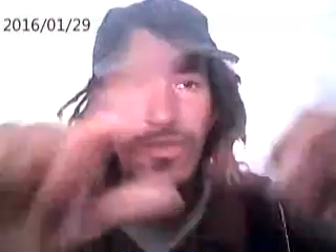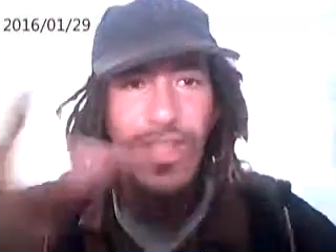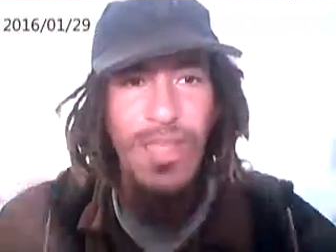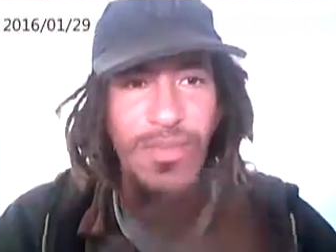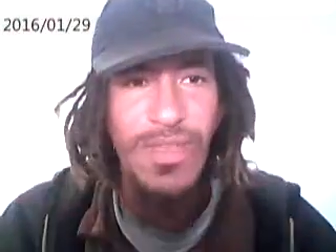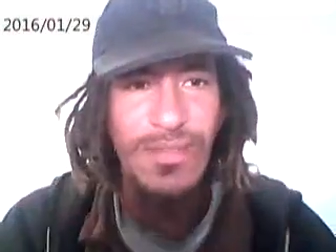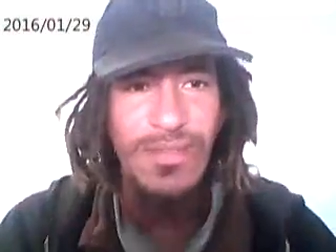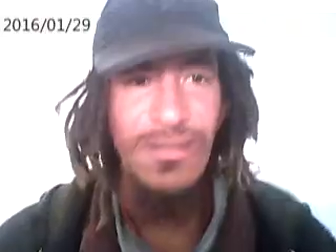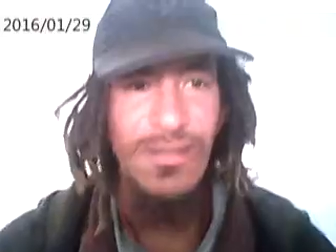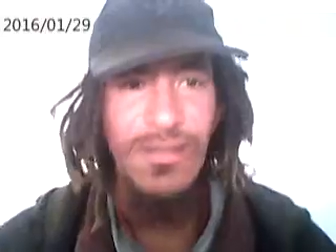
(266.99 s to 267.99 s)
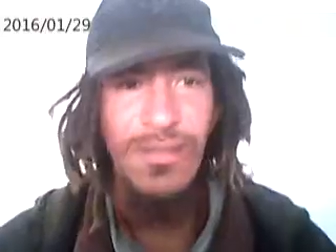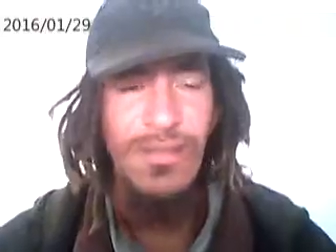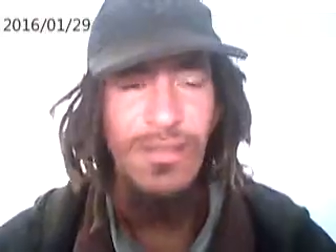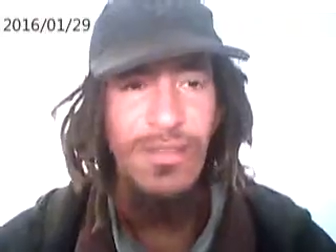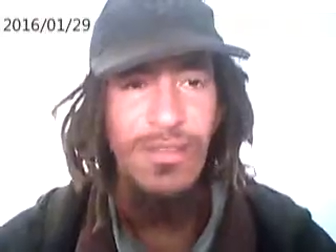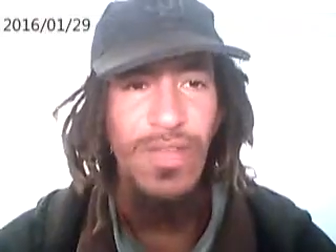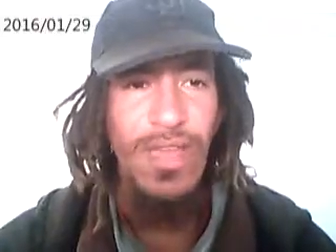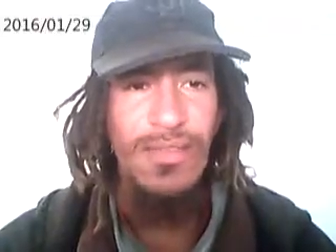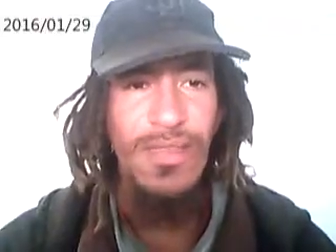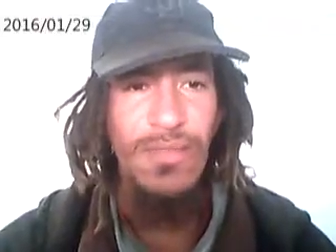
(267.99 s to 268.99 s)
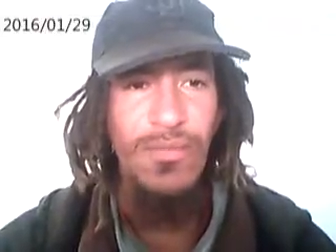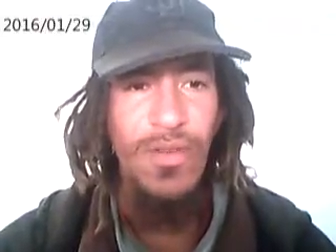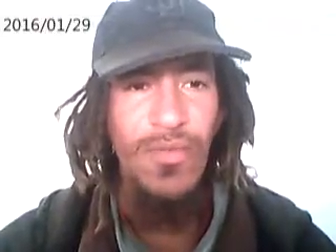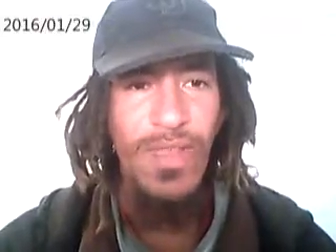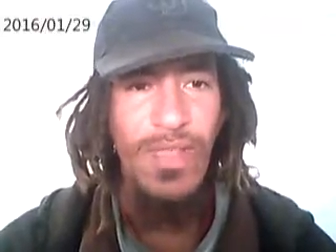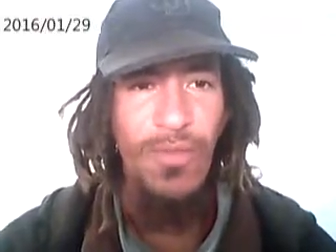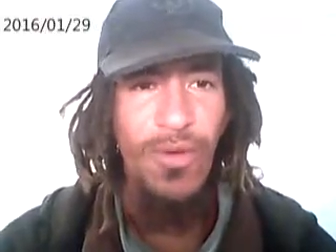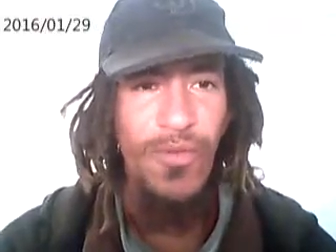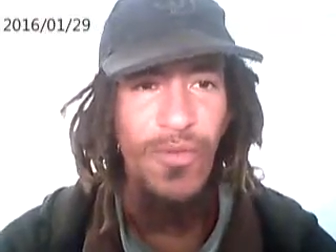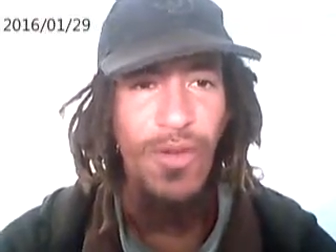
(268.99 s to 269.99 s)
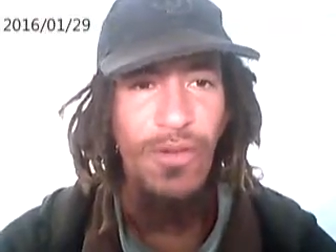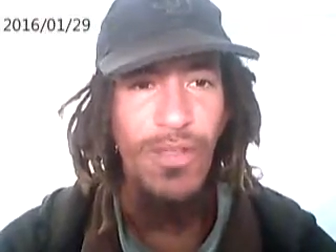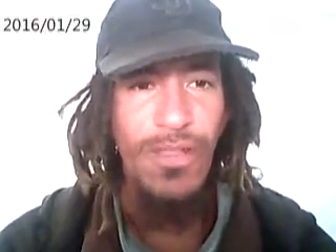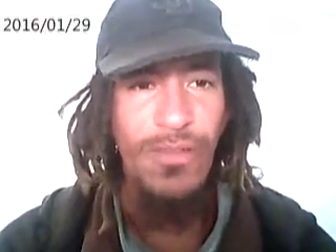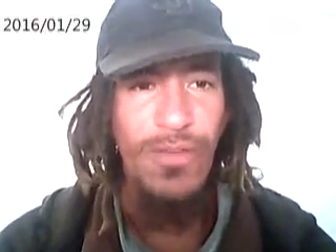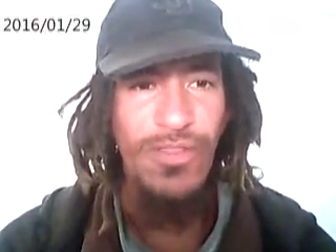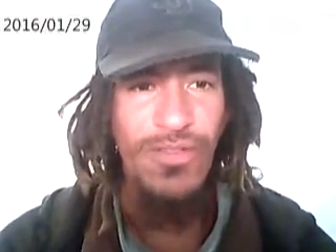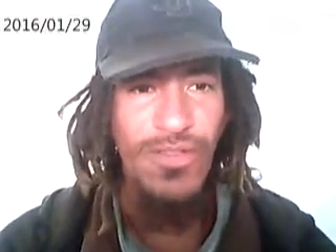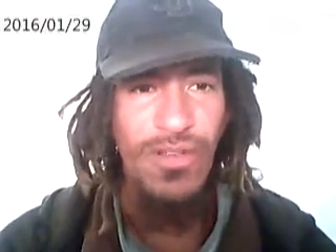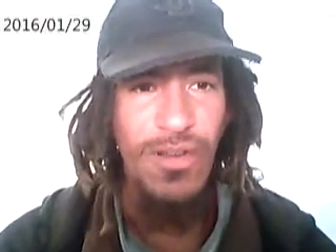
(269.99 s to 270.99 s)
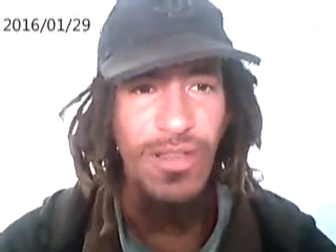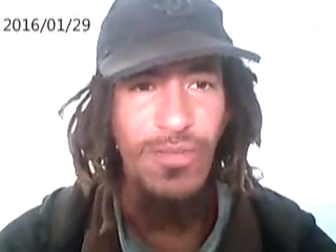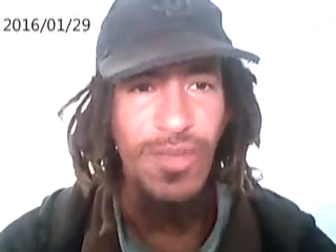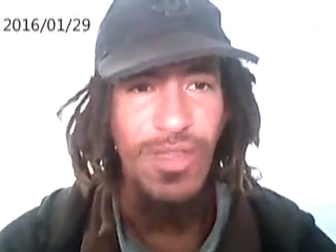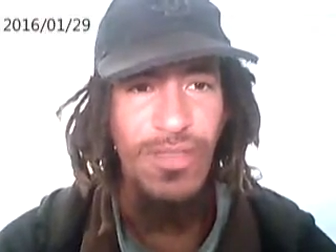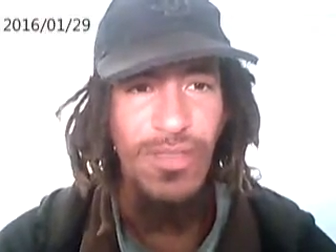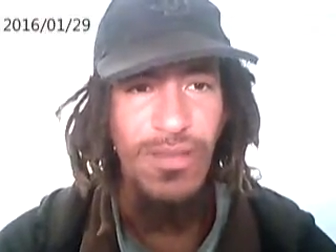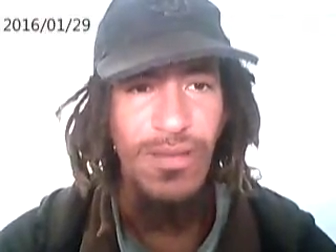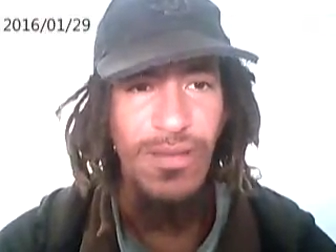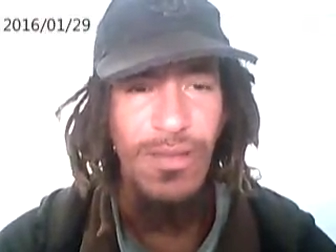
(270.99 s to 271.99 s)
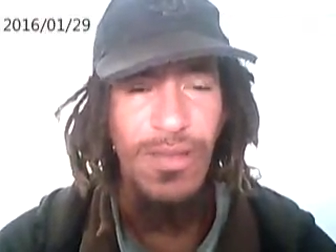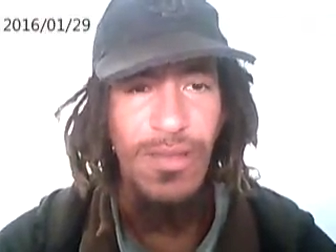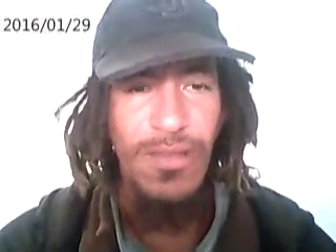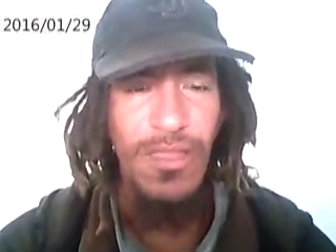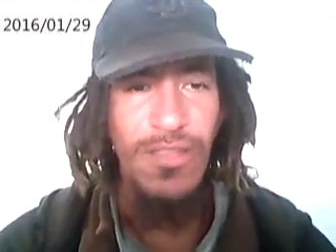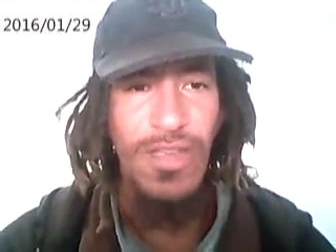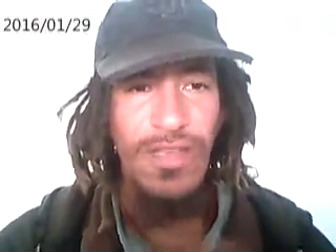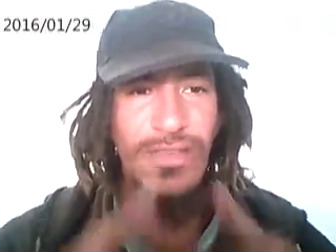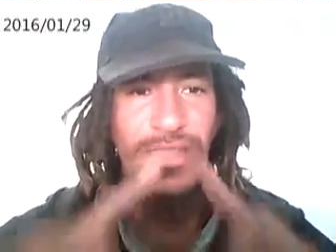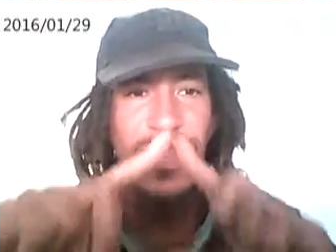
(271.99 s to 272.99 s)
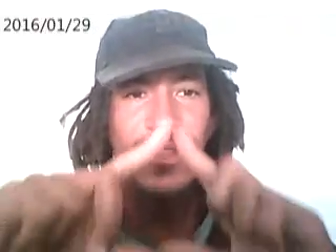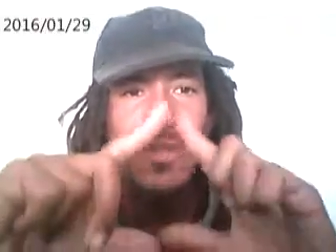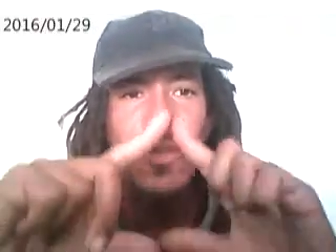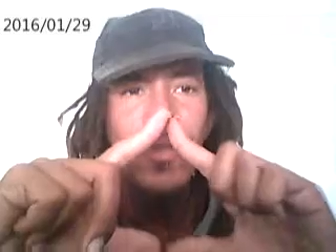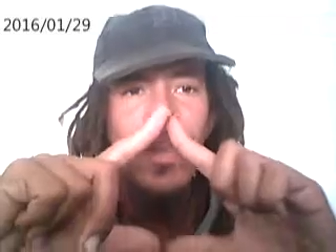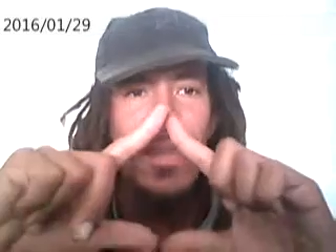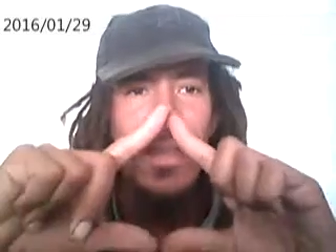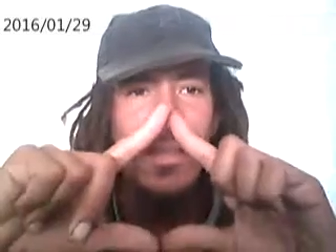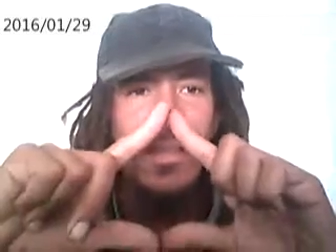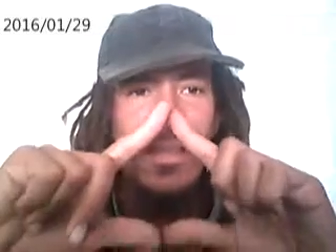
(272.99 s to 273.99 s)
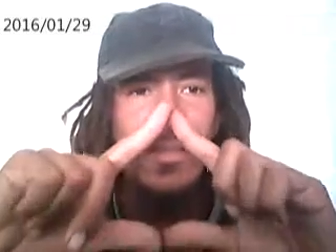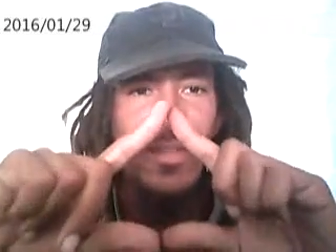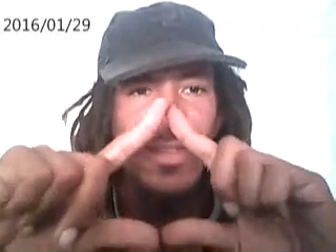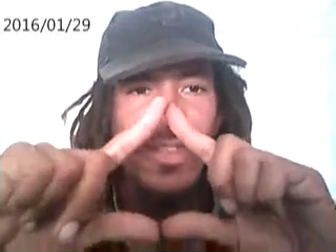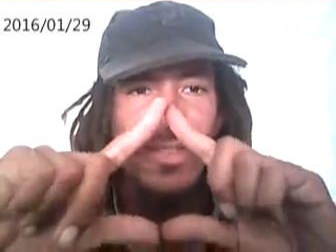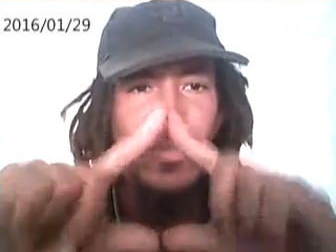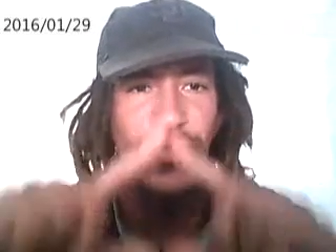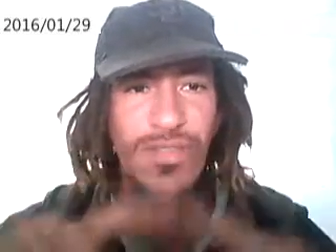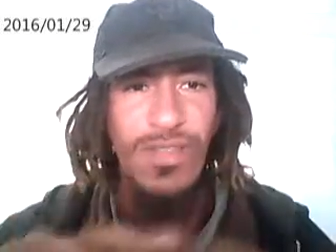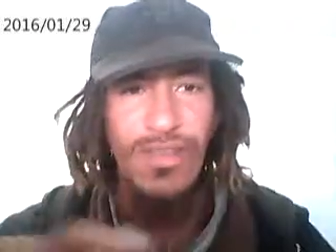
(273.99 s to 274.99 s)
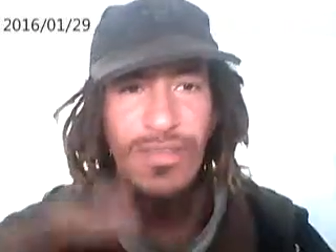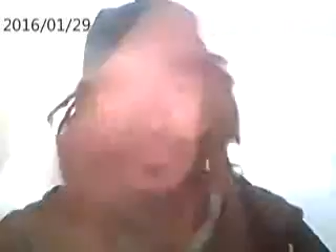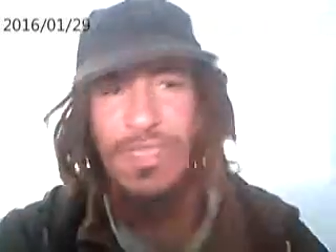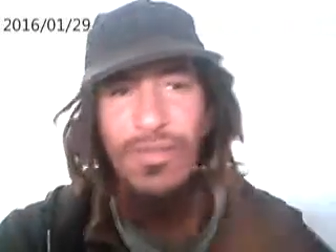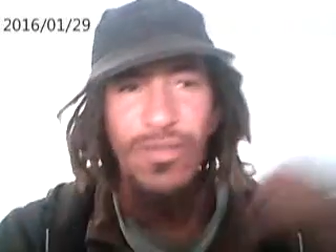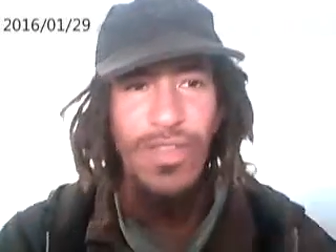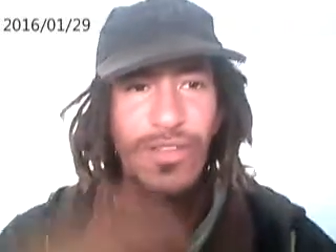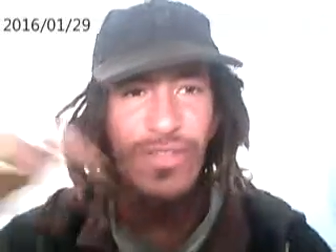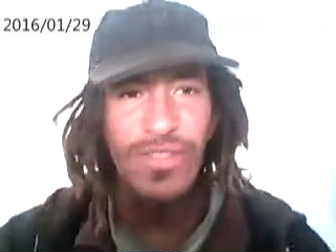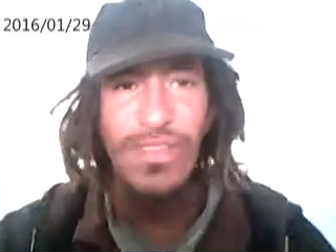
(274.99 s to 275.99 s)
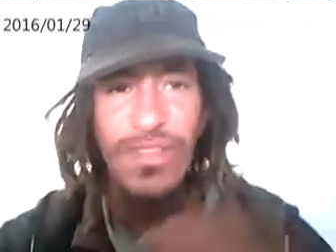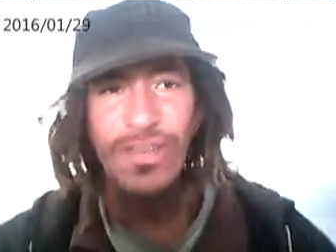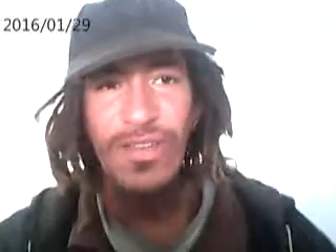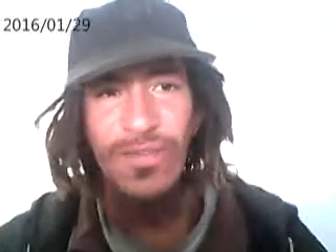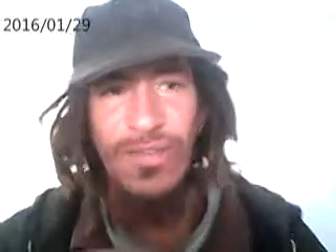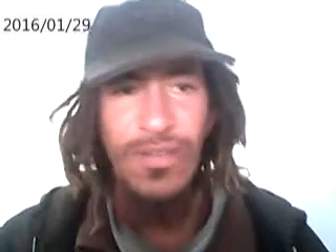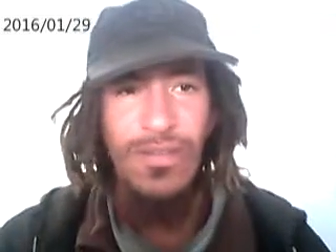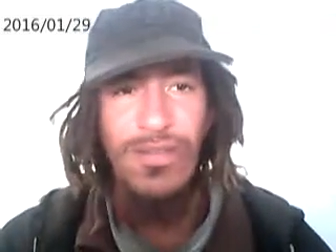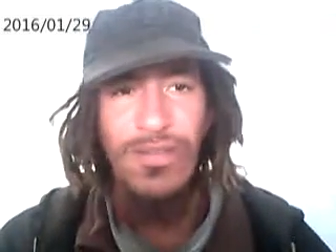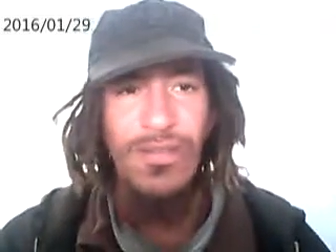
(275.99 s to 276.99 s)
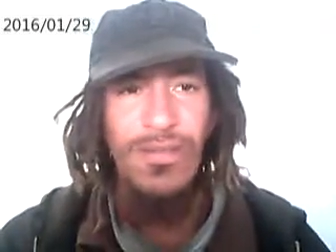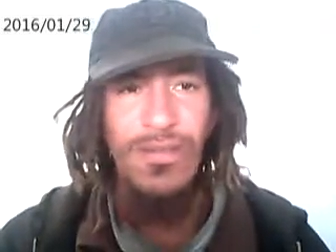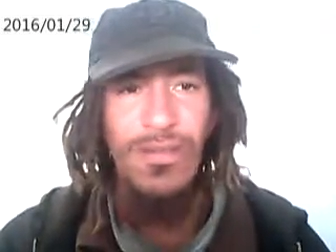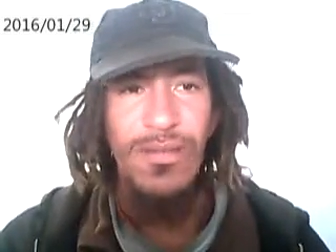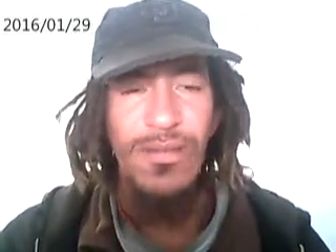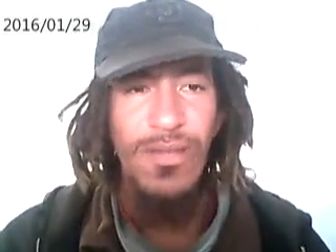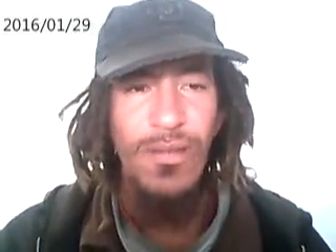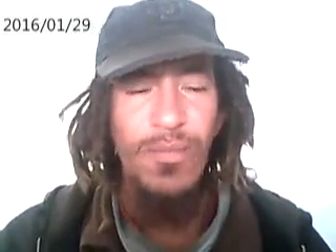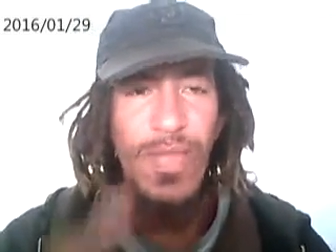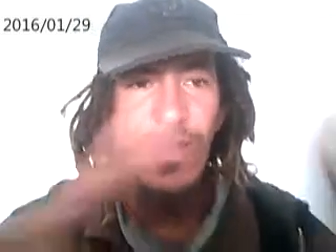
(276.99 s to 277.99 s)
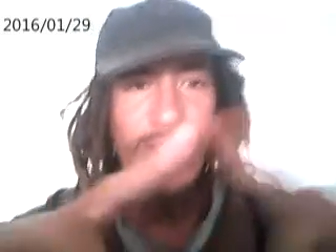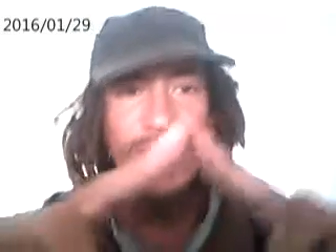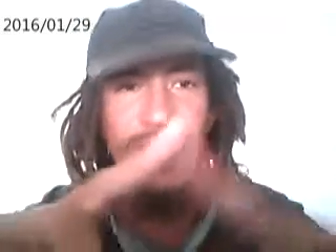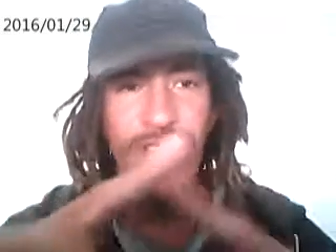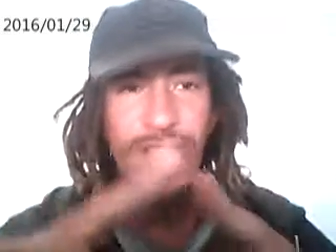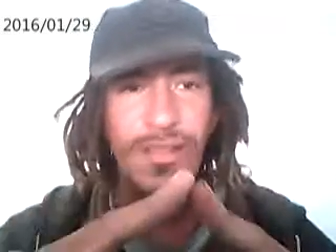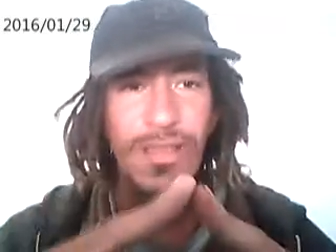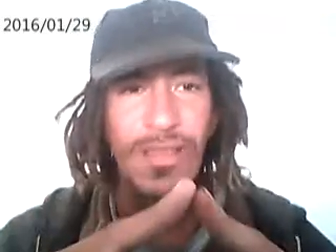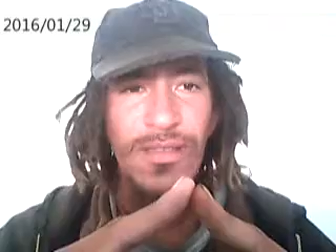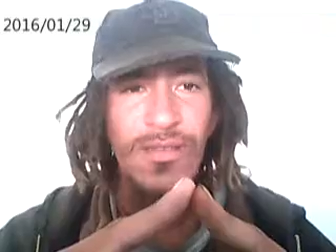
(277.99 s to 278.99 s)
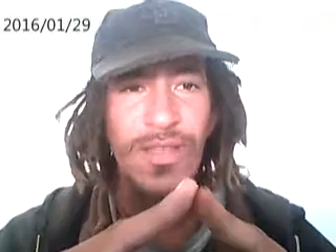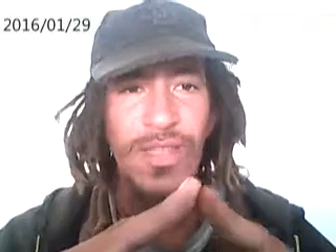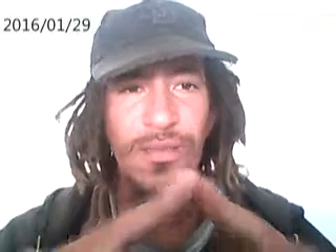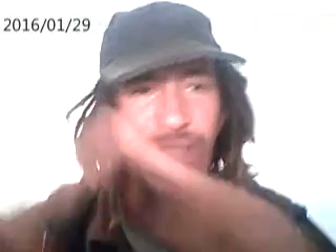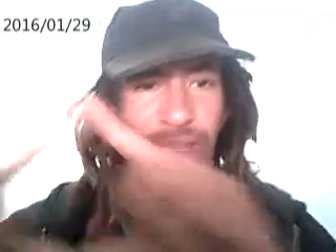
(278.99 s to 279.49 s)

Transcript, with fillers: and rapists. You guys didn't move any more forward than what you started with. Then you guys attack Jehovah Witnesses or Jews, steal their stuff, be a Christian so he could